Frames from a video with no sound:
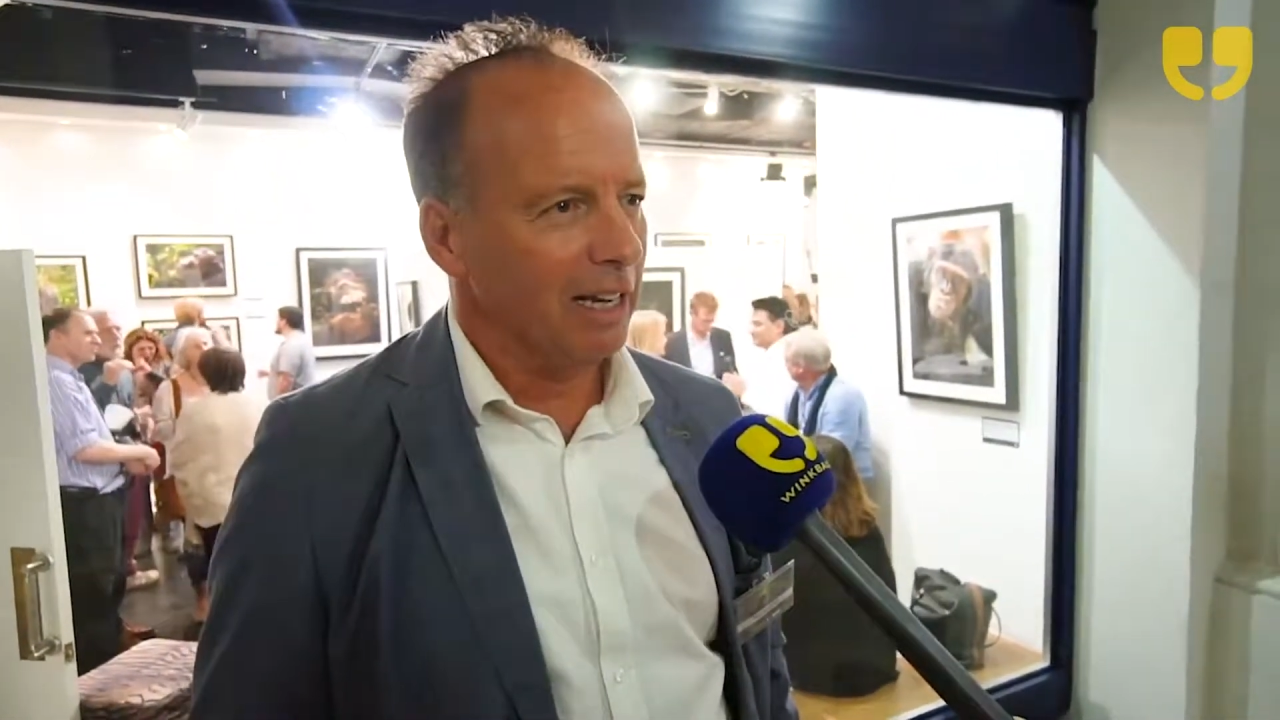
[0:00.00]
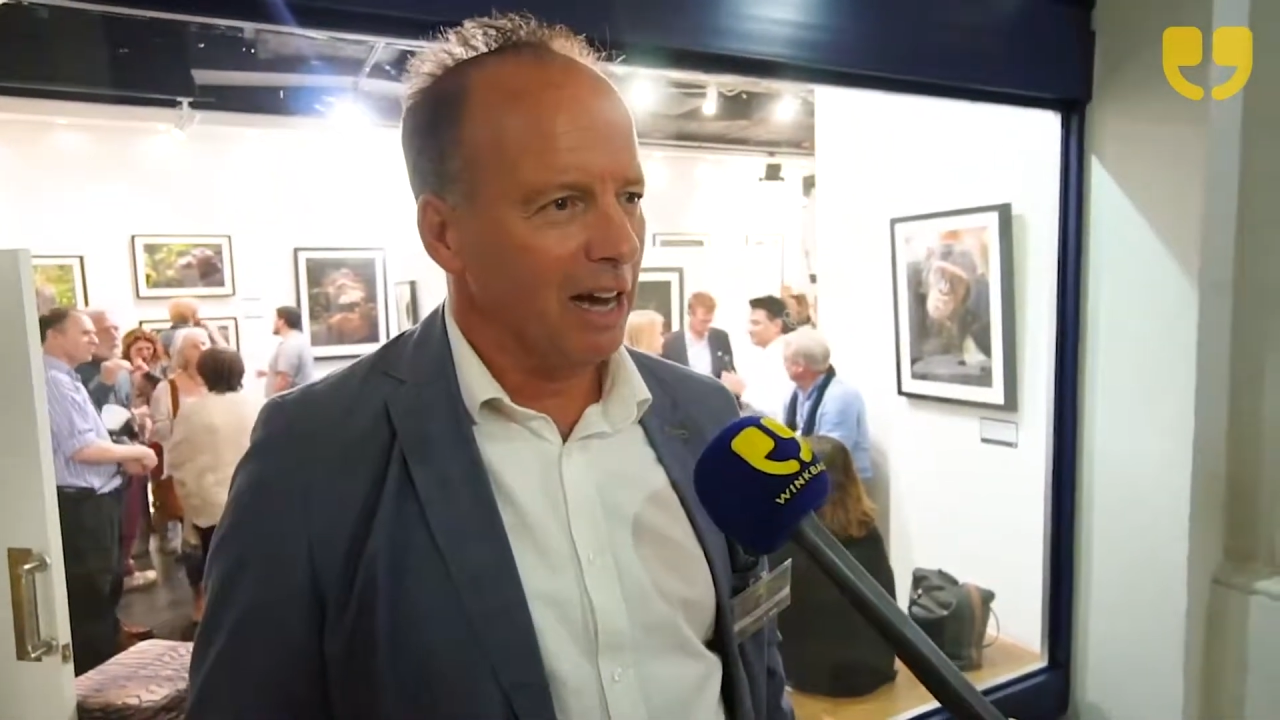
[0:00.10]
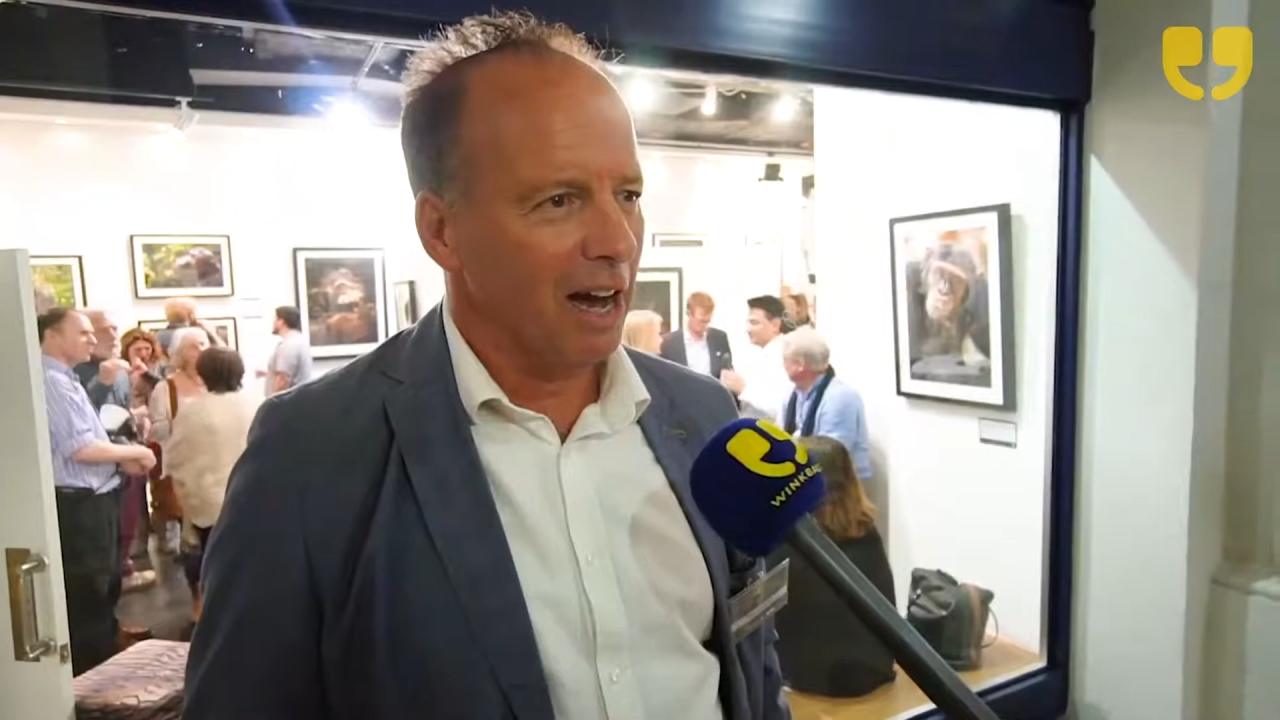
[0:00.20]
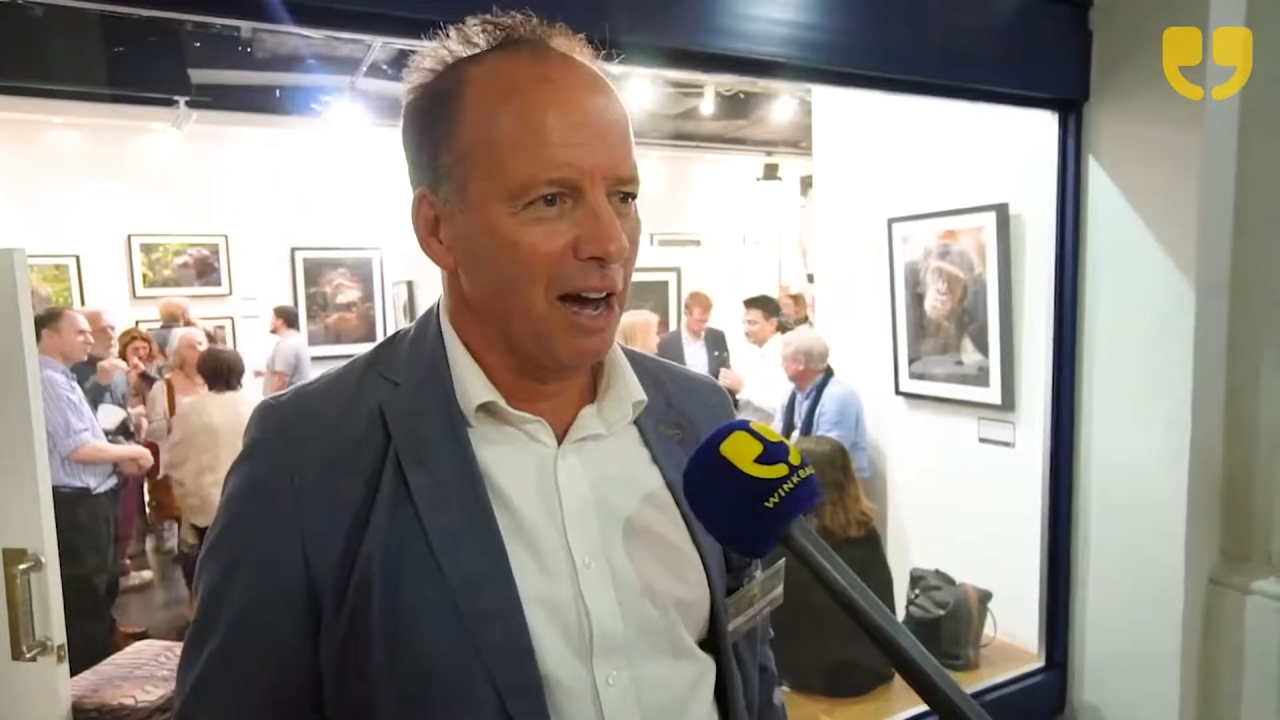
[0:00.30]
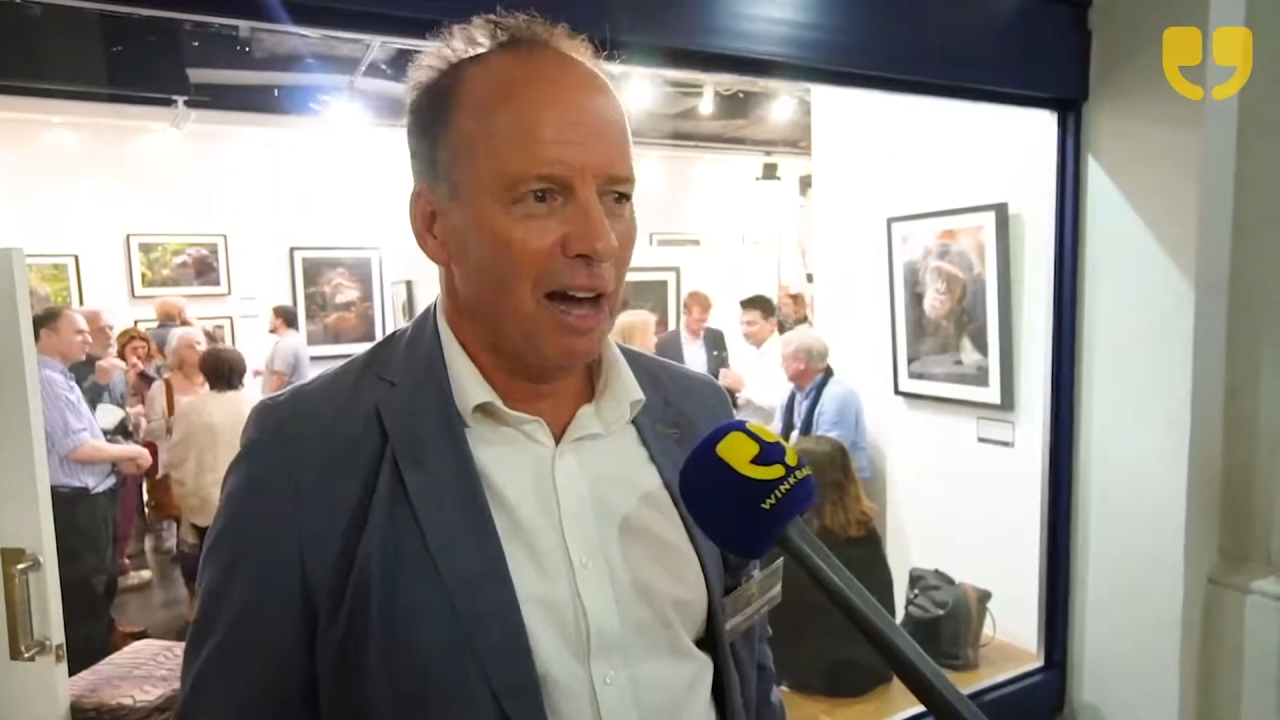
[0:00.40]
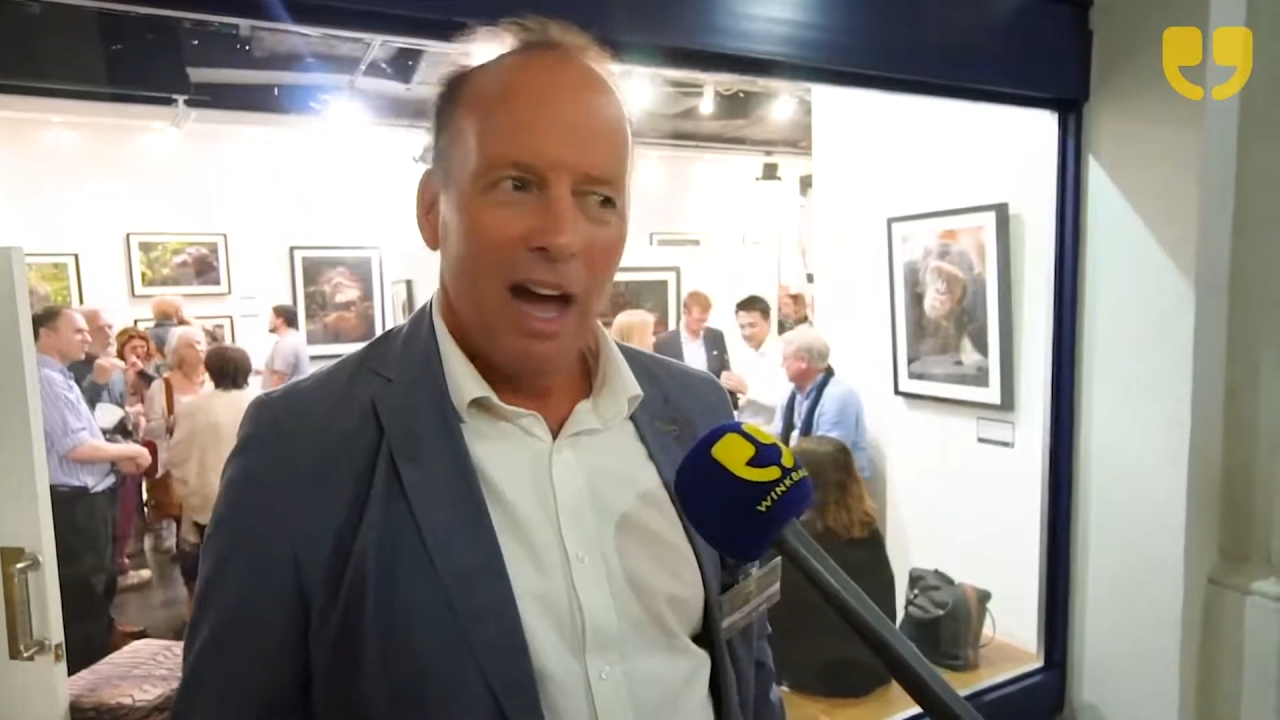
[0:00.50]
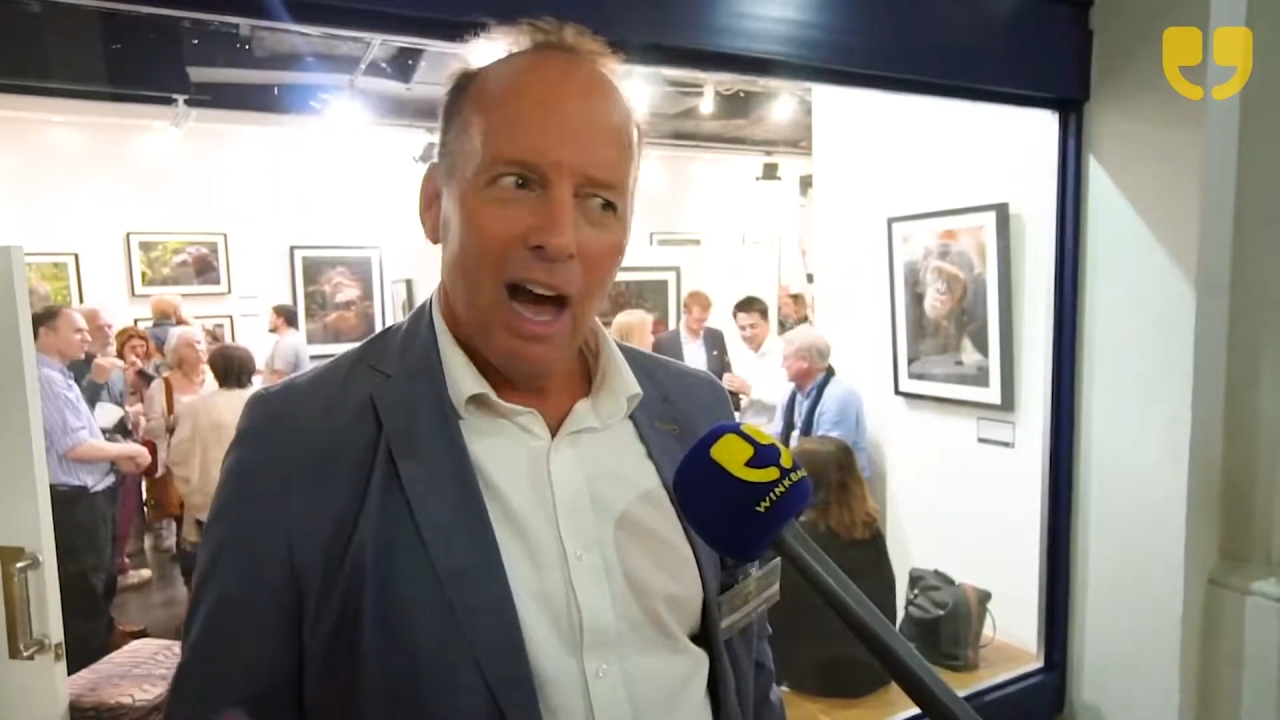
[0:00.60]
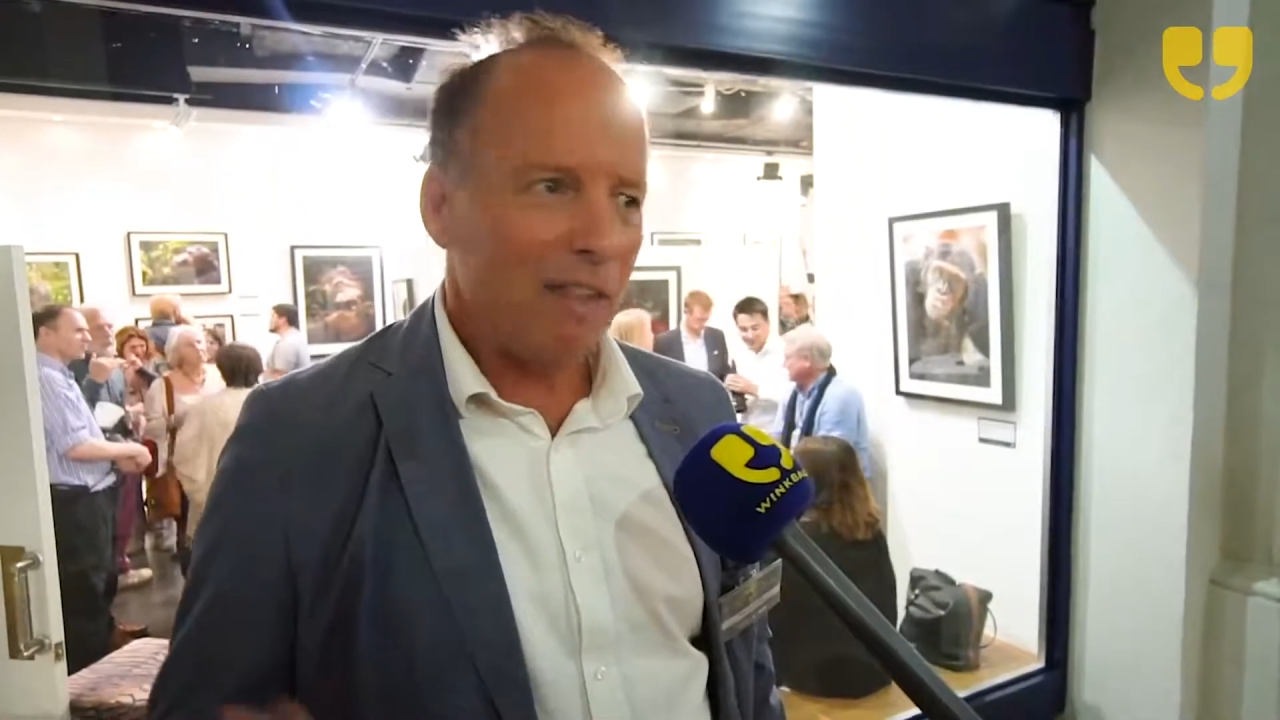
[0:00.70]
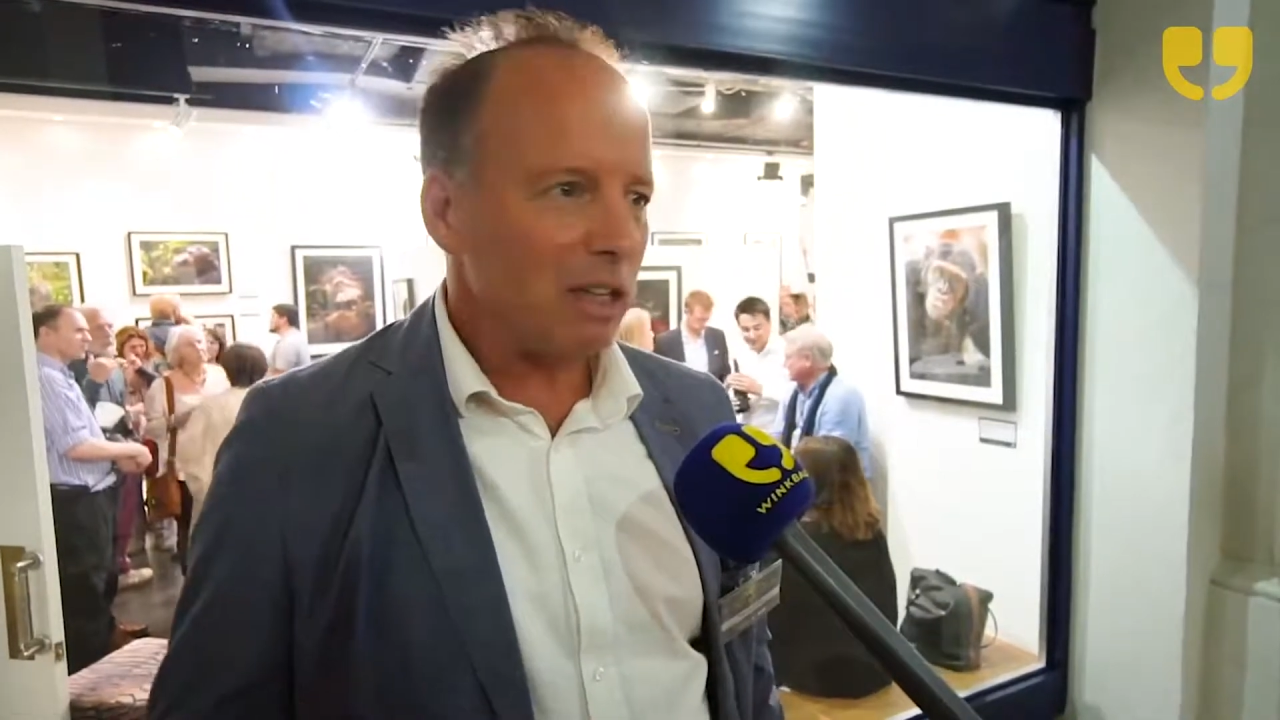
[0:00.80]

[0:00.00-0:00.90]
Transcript: Uh, and